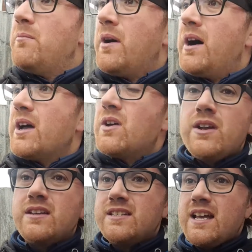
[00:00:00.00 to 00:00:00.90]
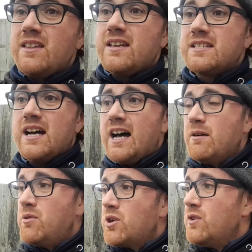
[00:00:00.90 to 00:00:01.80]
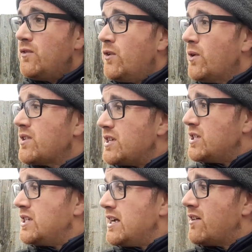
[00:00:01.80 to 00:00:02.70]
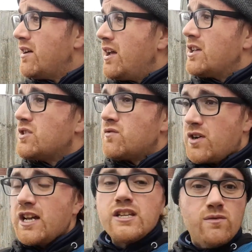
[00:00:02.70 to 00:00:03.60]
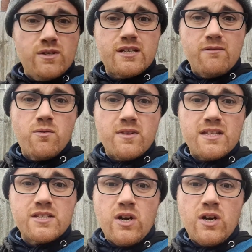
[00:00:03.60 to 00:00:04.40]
But I gotta say this, that I am looking forward this year to really doing something with this